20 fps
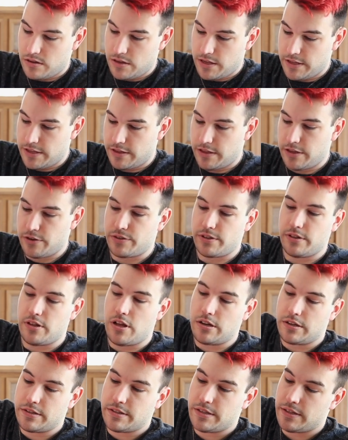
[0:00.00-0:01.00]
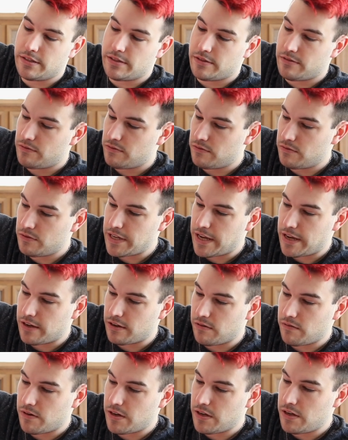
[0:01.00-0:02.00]
And then there's the long side
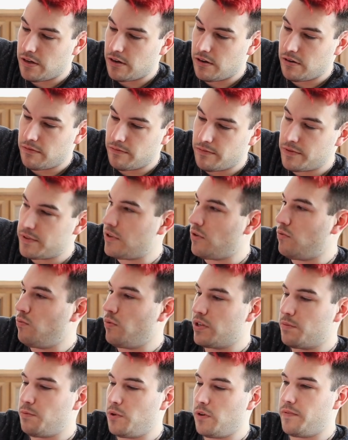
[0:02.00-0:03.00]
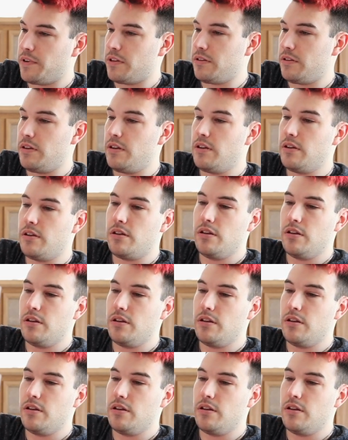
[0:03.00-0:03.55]
tag right here. So it works perfectly.